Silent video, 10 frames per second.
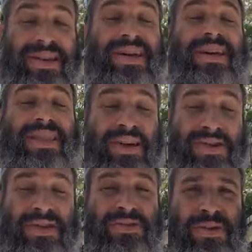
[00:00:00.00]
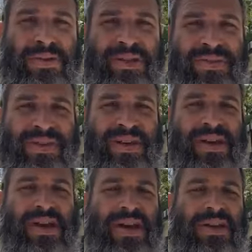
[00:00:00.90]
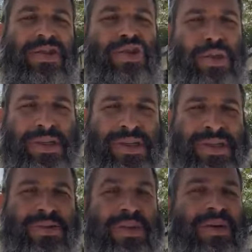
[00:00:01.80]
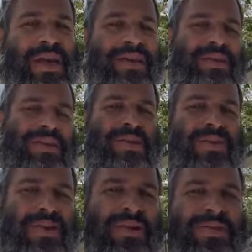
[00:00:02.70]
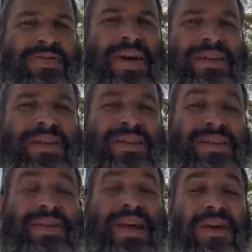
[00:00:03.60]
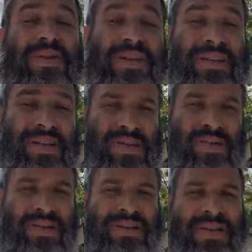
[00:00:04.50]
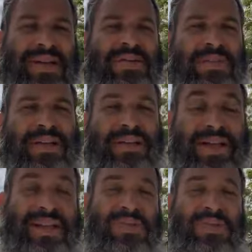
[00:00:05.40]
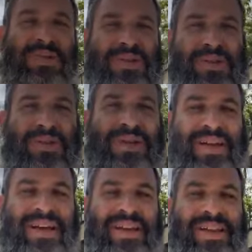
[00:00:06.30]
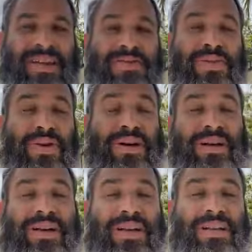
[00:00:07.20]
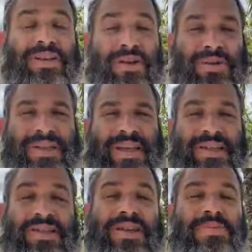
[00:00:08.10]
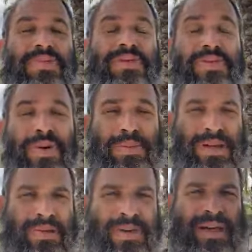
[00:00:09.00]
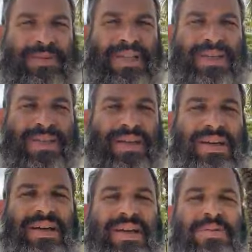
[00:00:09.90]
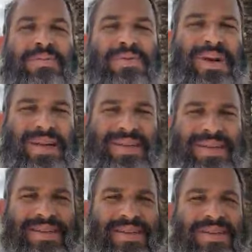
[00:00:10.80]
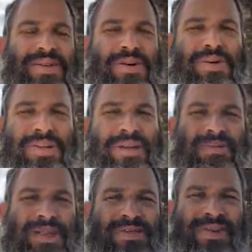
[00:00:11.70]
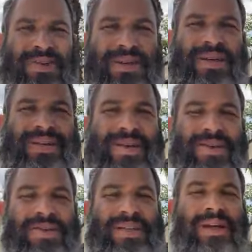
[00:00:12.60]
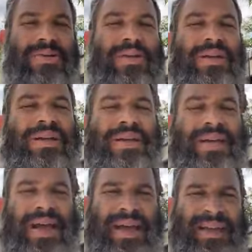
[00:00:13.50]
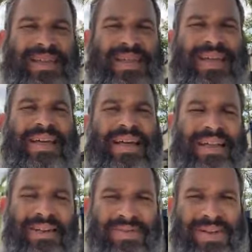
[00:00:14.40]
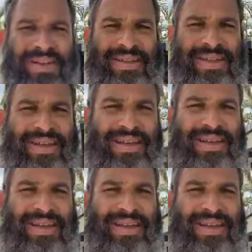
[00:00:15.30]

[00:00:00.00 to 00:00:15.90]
than 1,000 ruble. The choices we make in this world affect us not only in this world, but in the next world too. And therefore, the Torah says, perform the commandments. Embrace the Torah and the mitzvot, because they will enhance and elevate